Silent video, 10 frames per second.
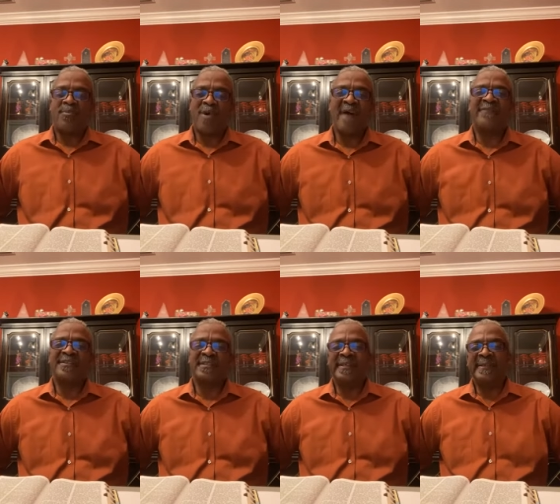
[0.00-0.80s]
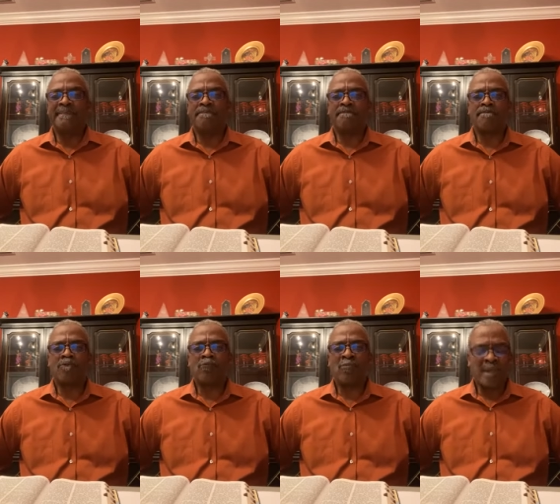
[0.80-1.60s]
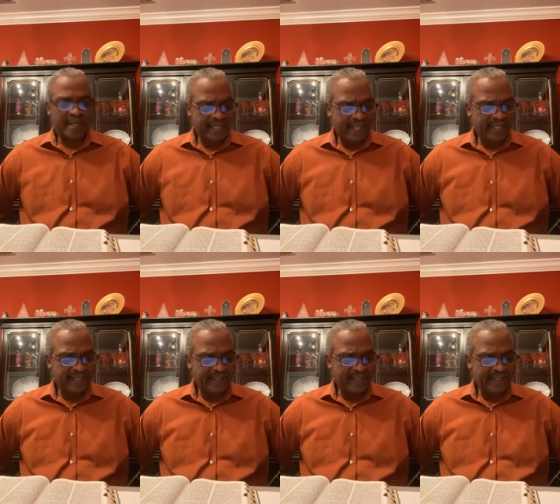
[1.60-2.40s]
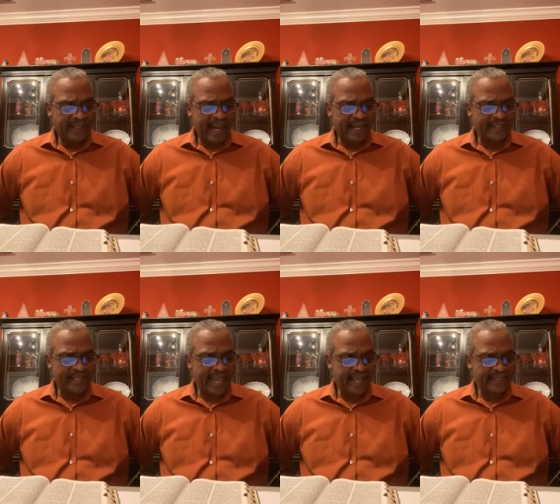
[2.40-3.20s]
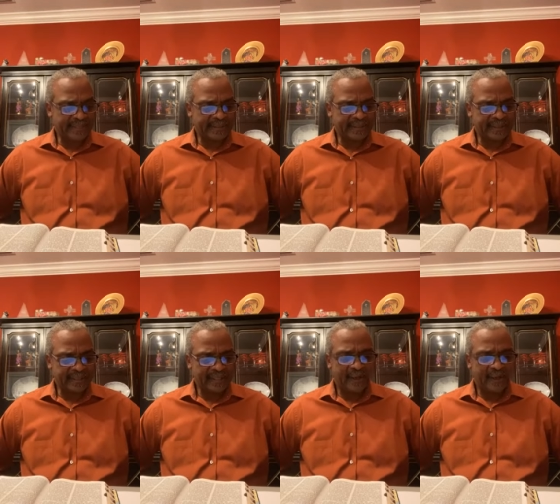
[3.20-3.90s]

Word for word: the prophecy in our text